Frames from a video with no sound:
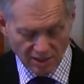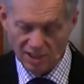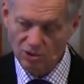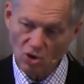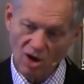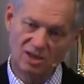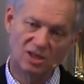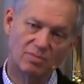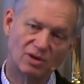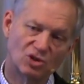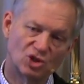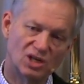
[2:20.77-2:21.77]
it talks
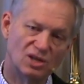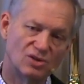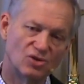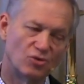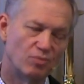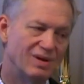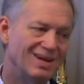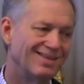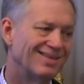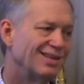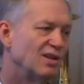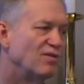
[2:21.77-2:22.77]
about Jesus being
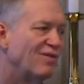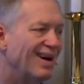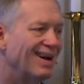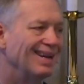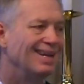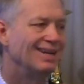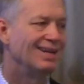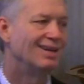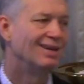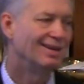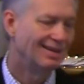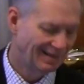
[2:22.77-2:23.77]
the divine
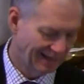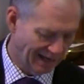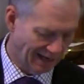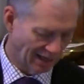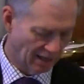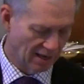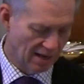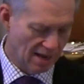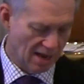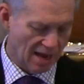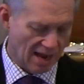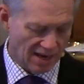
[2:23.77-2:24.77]
king.
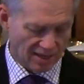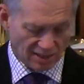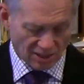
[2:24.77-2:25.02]
And it